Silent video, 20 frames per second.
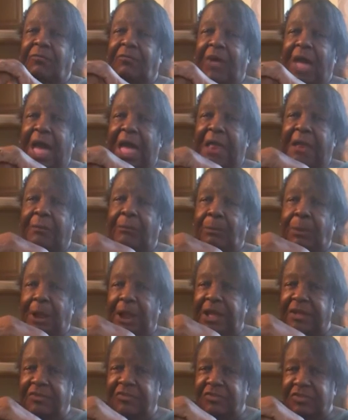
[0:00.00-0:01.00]
find a
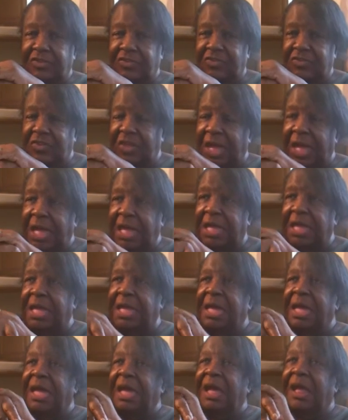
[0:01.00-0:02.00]
place to stay,
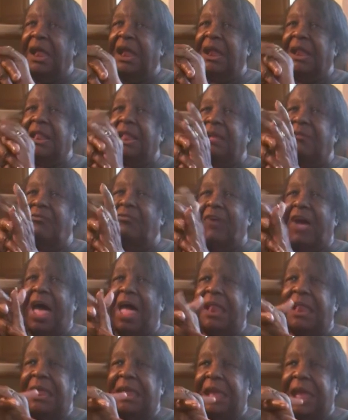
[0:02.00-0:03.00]
and they
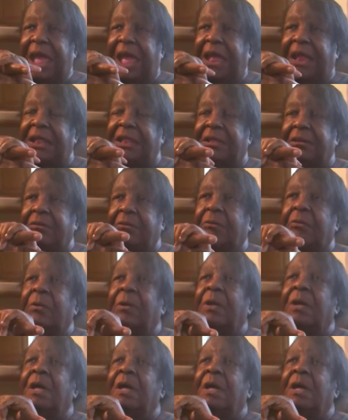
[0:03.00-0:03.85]
finally had to